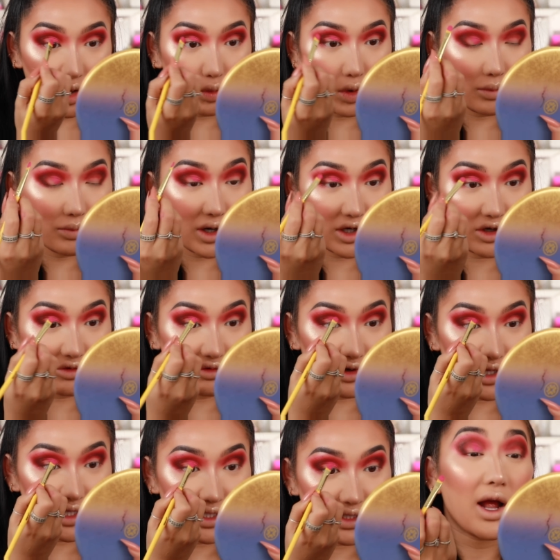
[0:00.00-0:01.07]
I want my
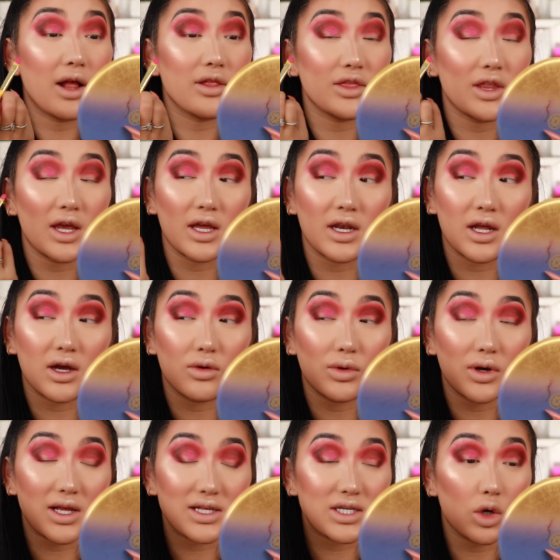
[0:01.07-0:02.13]
crease. And then
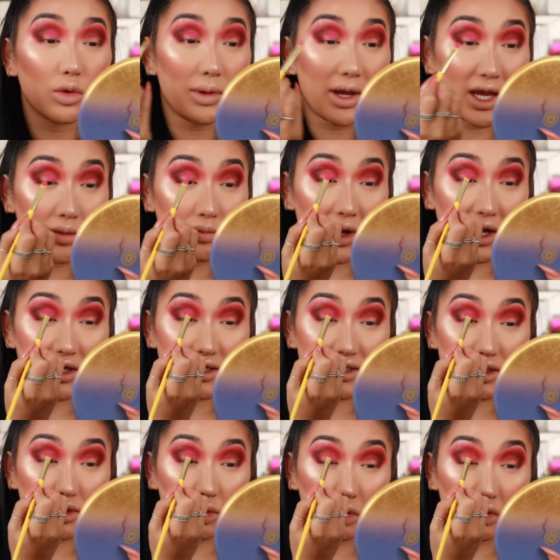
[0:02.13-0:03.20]
when I tilt my head back, you
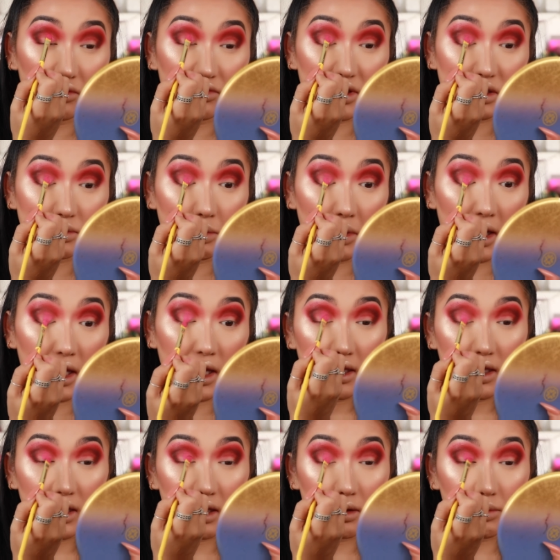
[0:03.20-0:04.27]
see all of this bit.
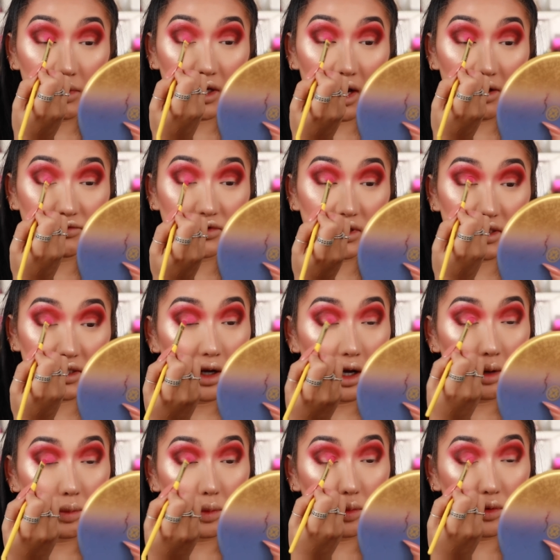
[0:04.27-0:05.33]
It can be covered
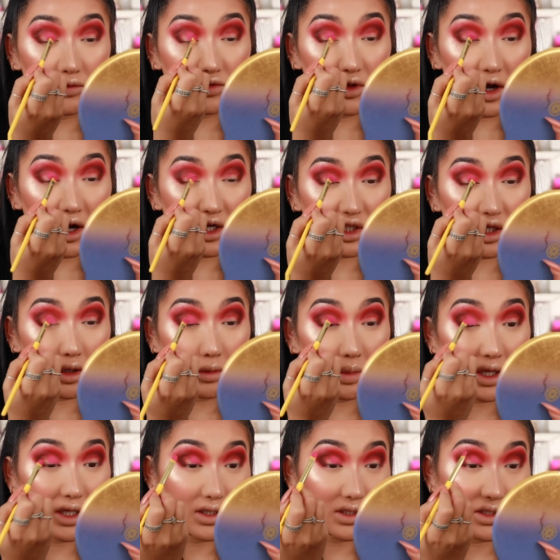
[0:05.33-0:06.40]
up with the eyeshadow
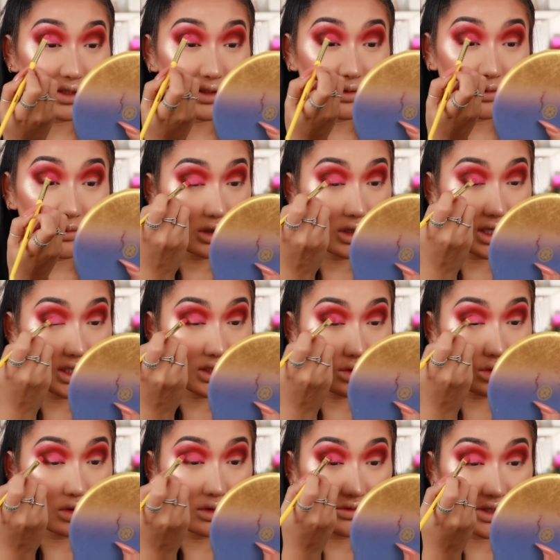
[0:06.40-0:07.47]
base. Okay, so
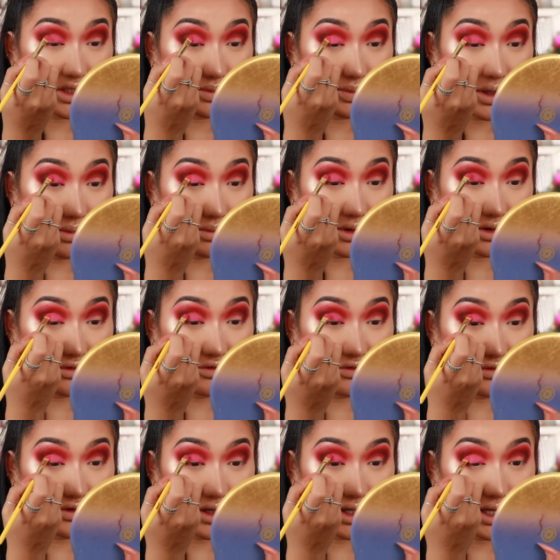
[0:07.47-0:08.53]
all of this bit I'm going to
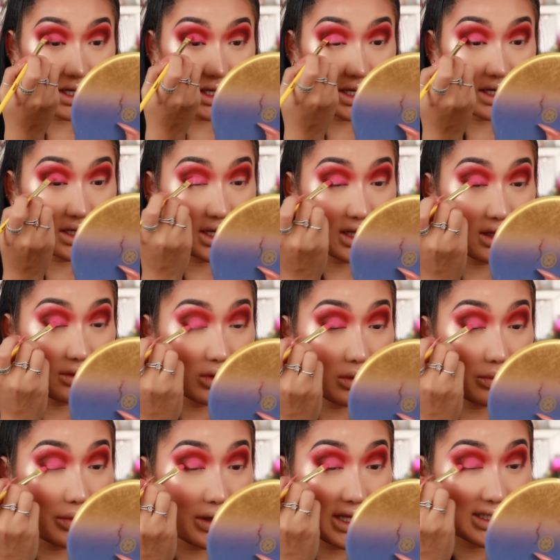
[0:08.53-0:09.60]
fill in and I'm going
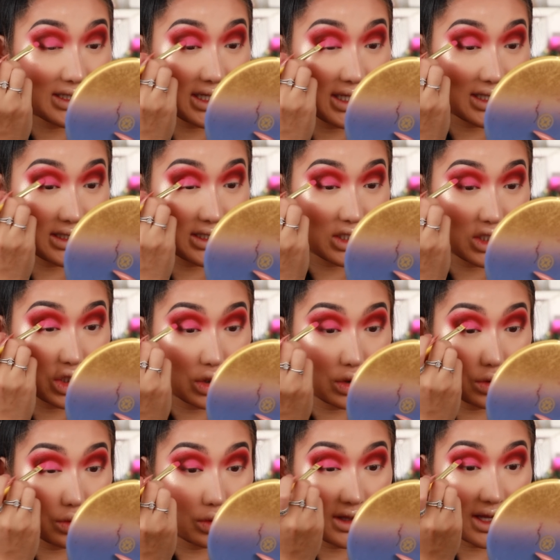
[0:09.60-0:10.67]
to blend it
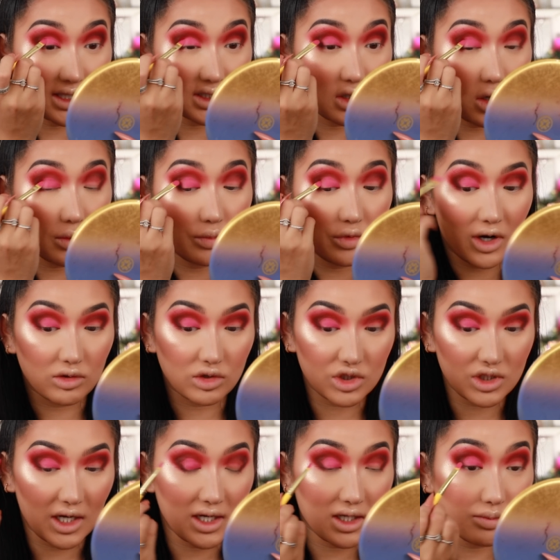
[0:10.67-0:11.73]
into that dark brown
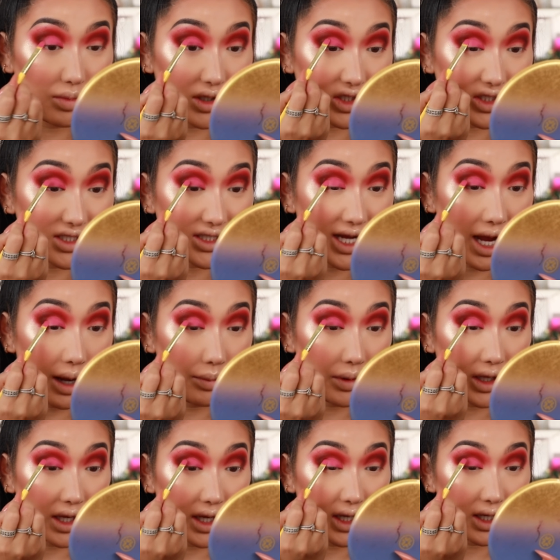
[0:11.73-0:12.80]
shade by just
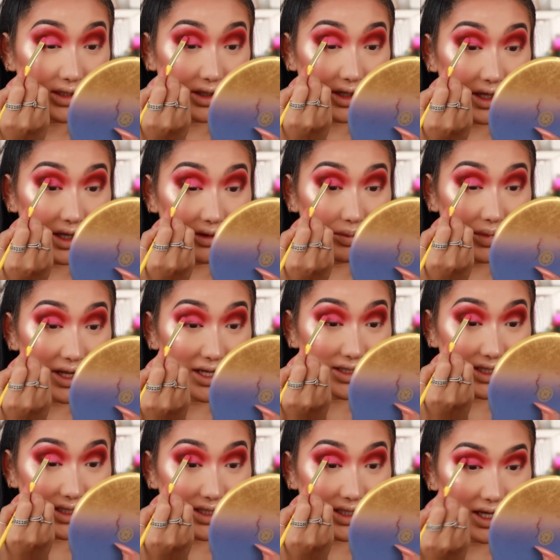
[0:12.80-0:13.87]
tapping it so that it blends
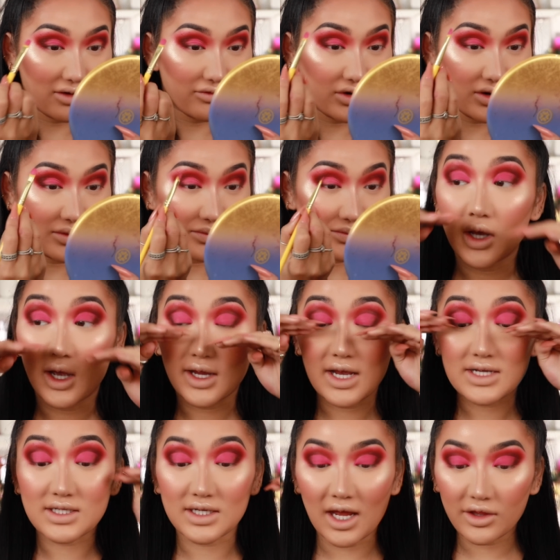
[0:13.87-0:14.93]
in together.
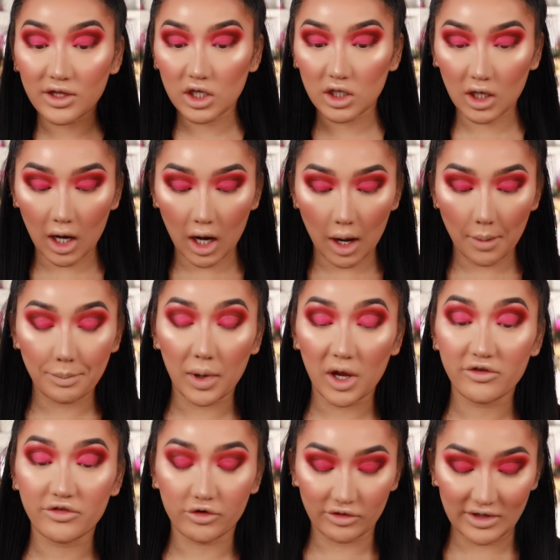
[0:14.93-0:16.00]
Okay, so now that you cut
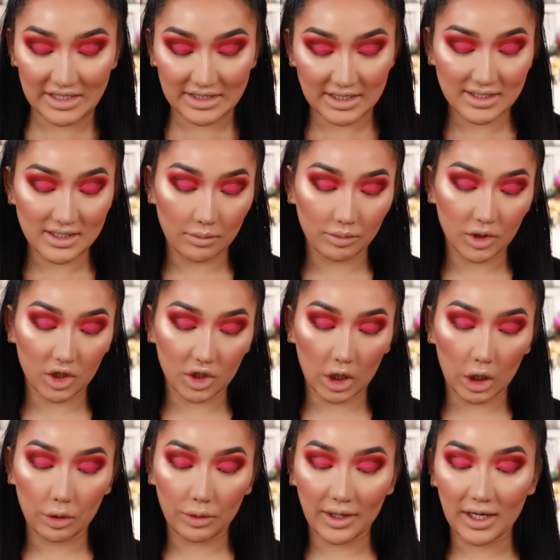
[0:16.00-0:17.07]
both creases, I'm going to
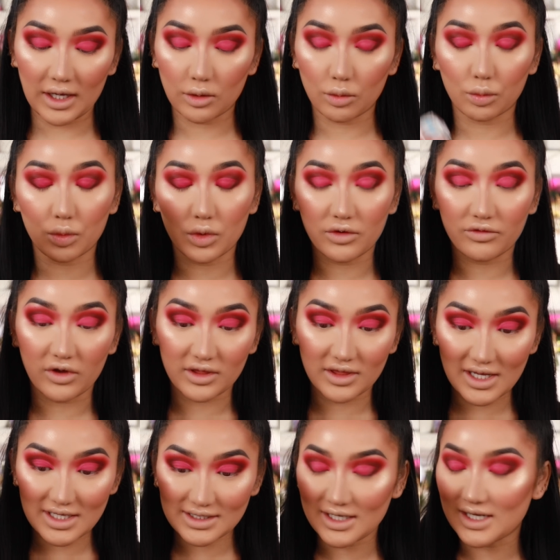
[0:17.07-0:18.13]
go in with
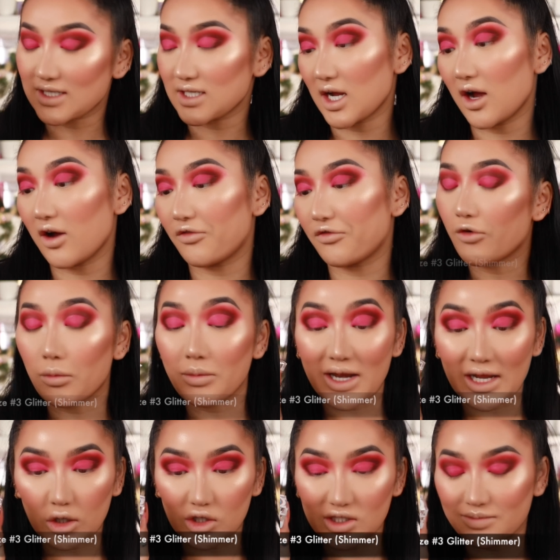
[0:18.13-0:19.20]
this glitter from
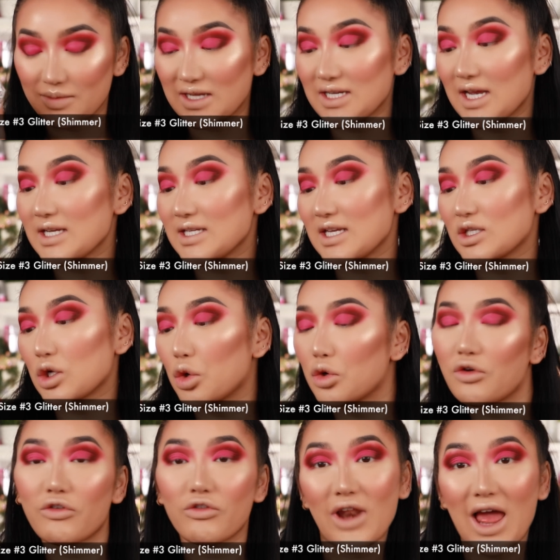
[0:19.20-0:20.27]
Lit Cosmetics. It's
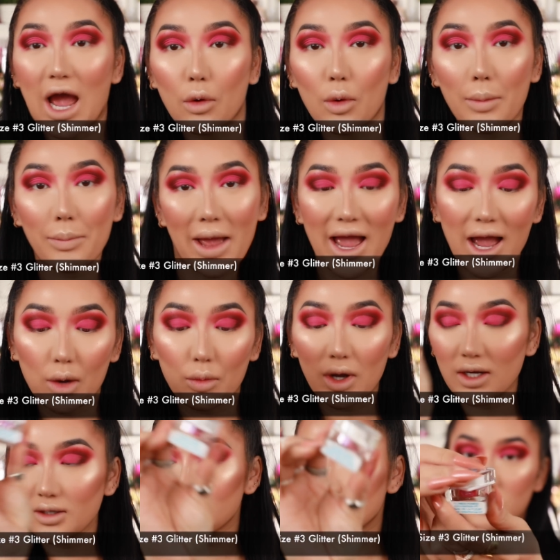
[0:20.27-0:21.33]
called Flower Power.
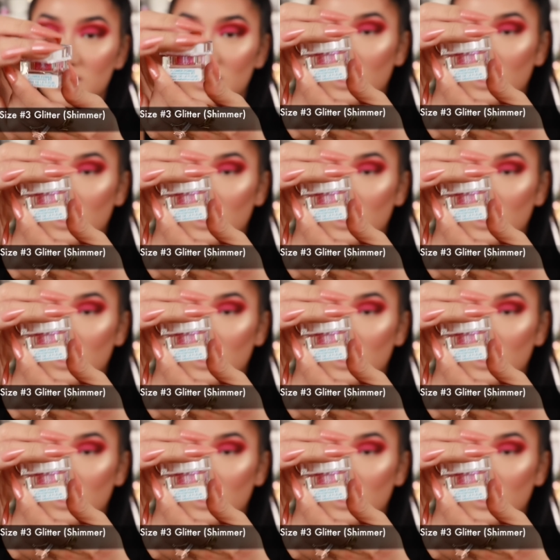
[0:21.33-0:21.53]
It's